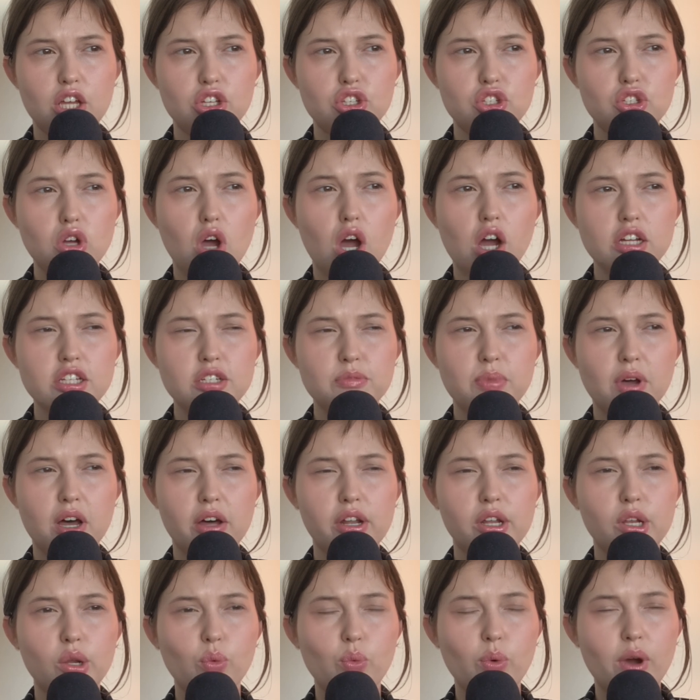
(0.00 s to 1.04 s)
talked about
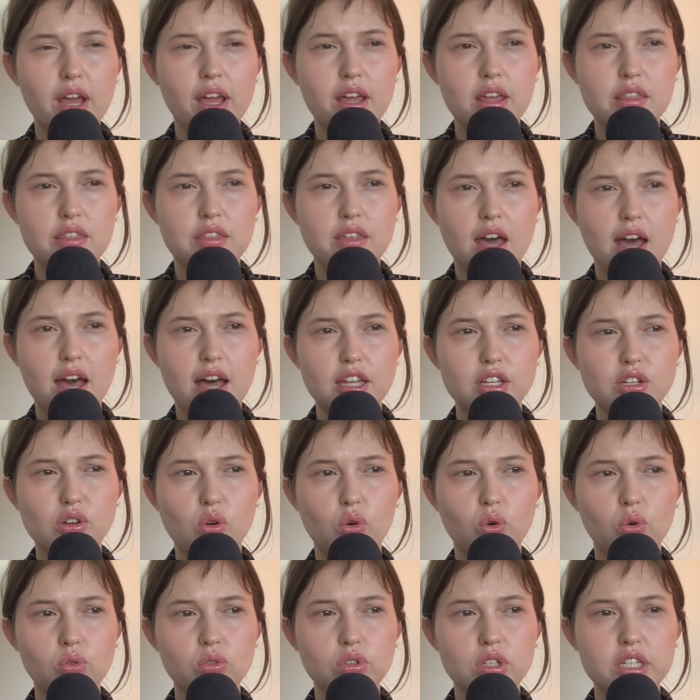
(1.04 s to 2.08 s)
in a way that
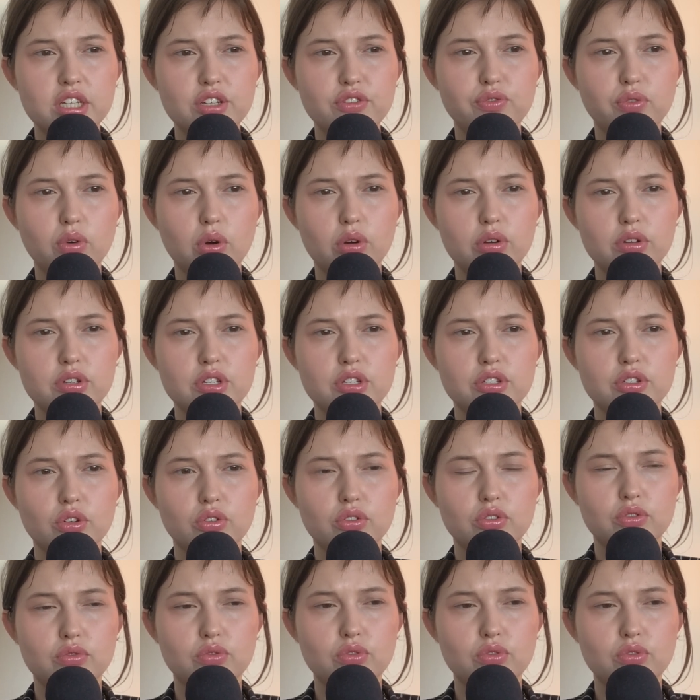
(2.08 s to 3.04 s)
only focuses on